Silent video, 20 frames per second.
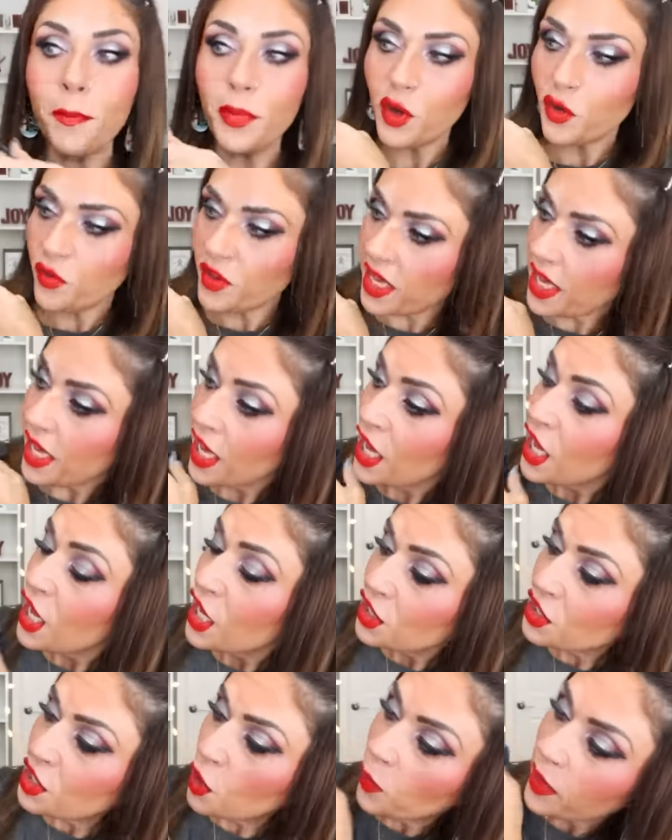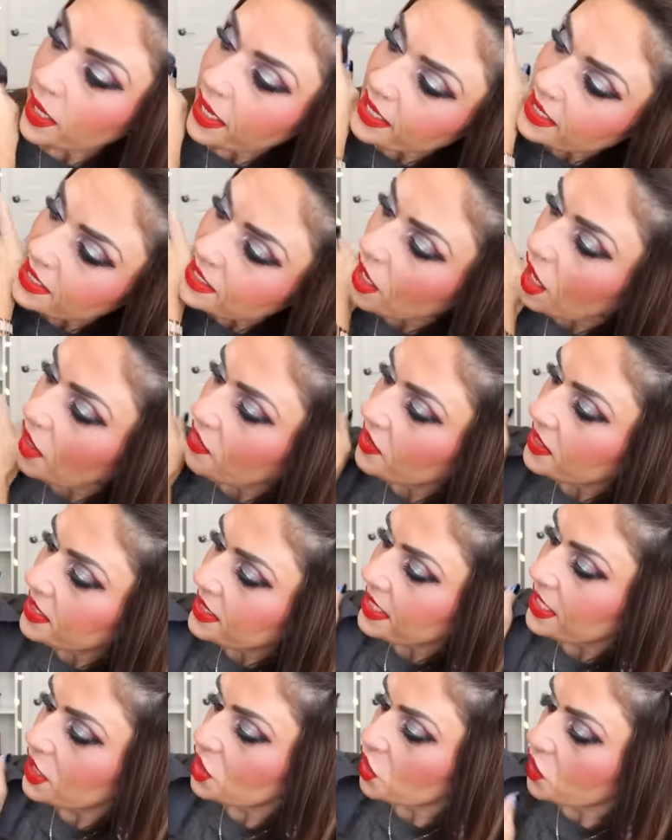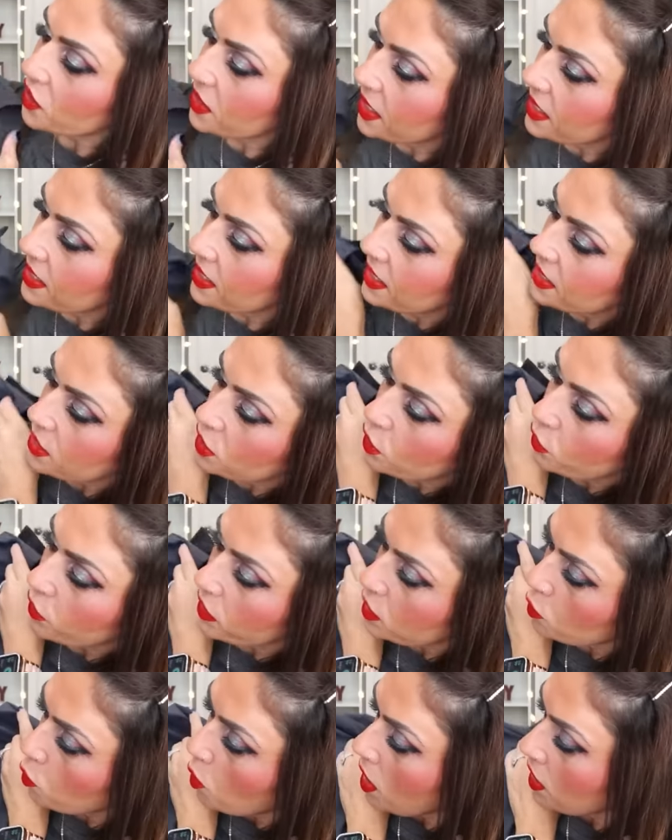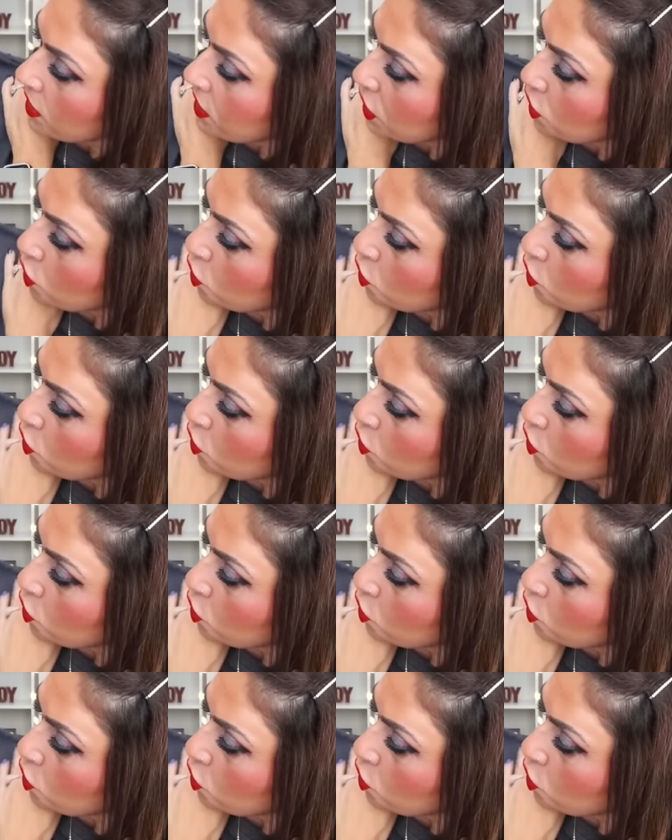movie. So when I saw this t-shirt that says Griswold's